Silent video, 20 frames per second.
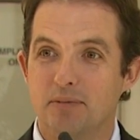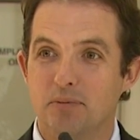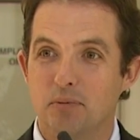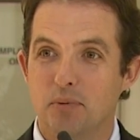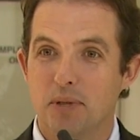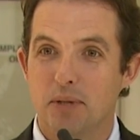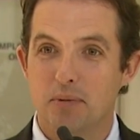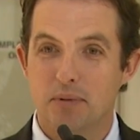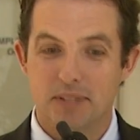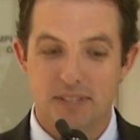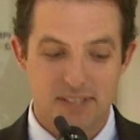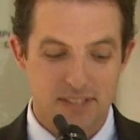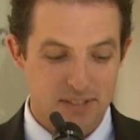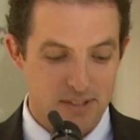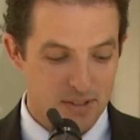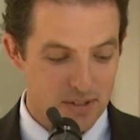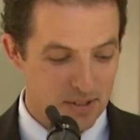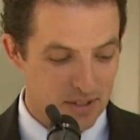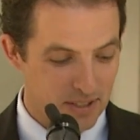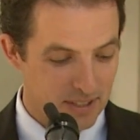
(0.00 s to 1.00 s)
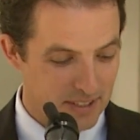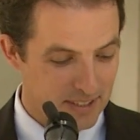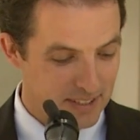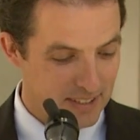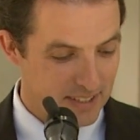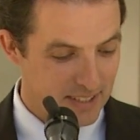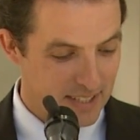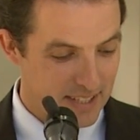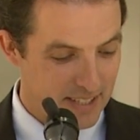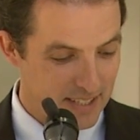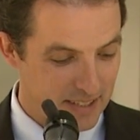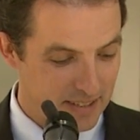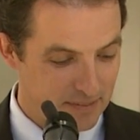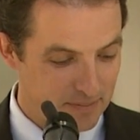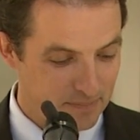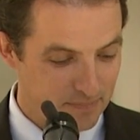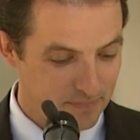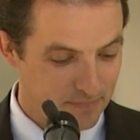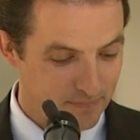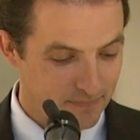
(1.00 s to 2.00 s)
we would start.
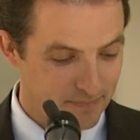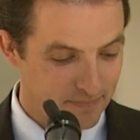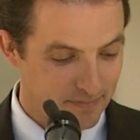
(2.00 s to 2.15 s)
Um,